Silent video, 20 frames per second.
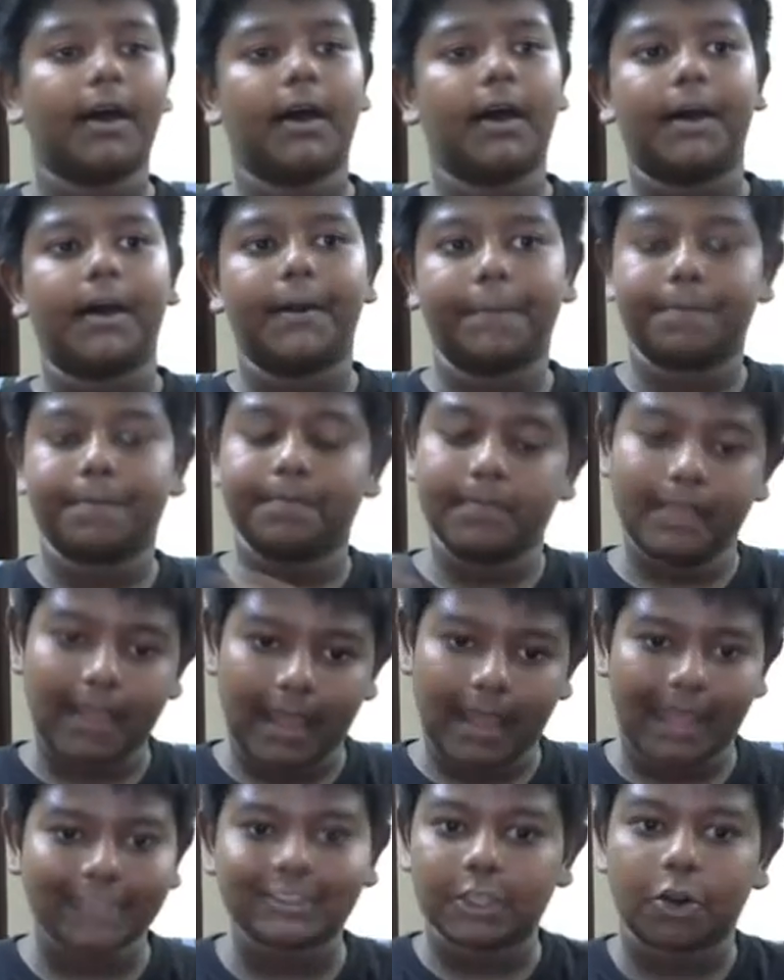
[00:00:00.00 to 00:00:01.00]

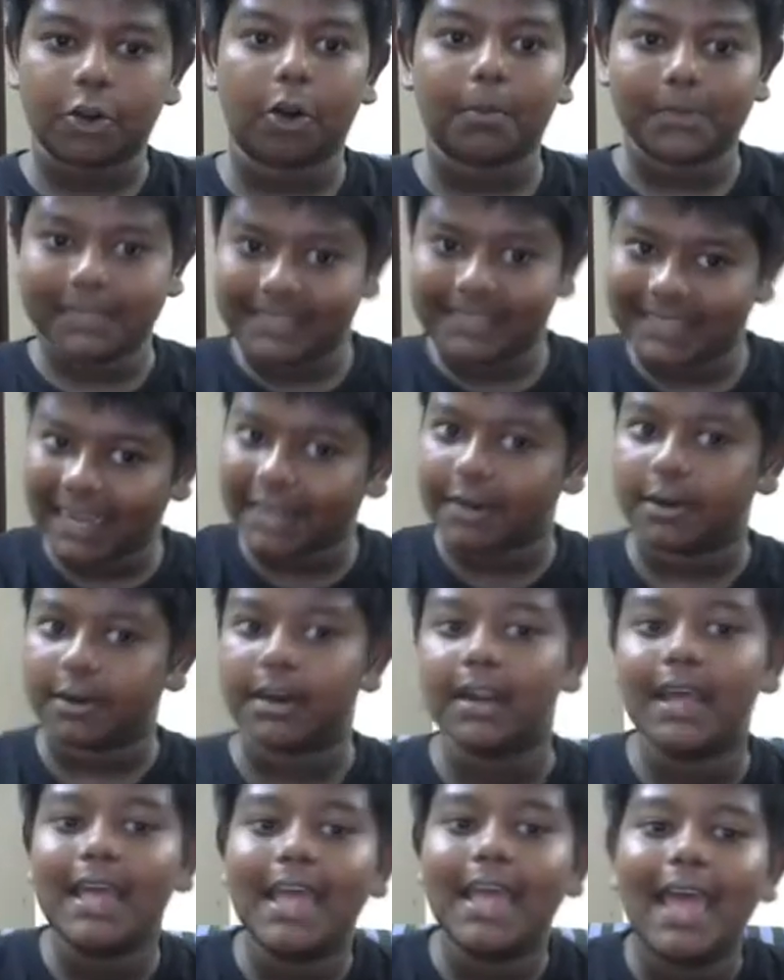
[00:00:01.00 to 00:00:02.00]
as the normal
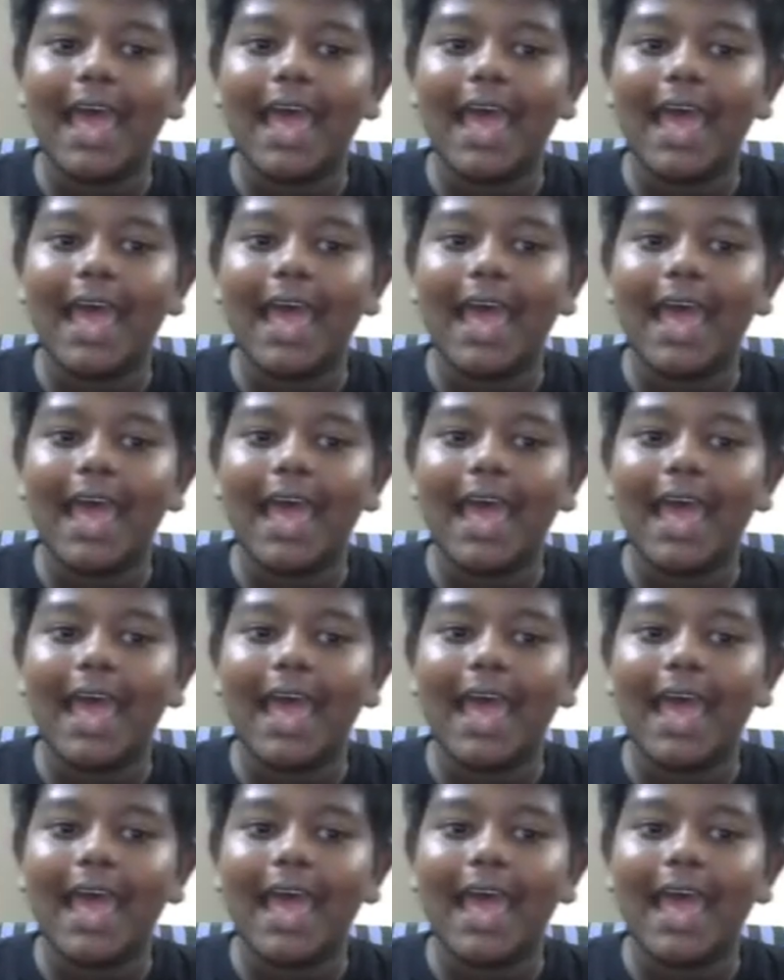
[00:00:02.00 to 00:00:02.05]
standard.